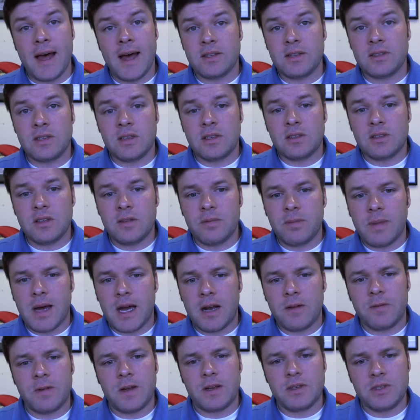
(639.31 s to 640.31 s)
essence of
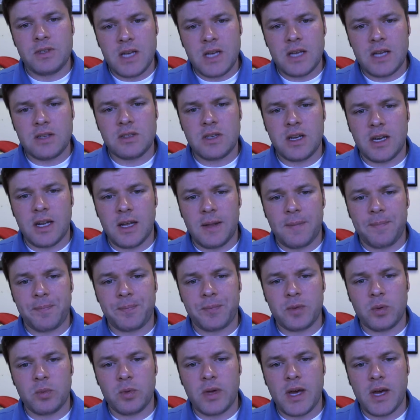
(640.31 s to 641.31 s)
Manifest Destiny.
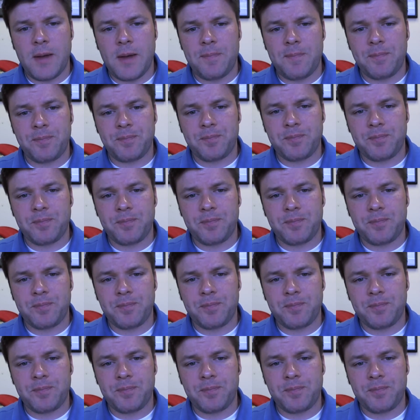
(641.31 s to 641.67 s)
Okay.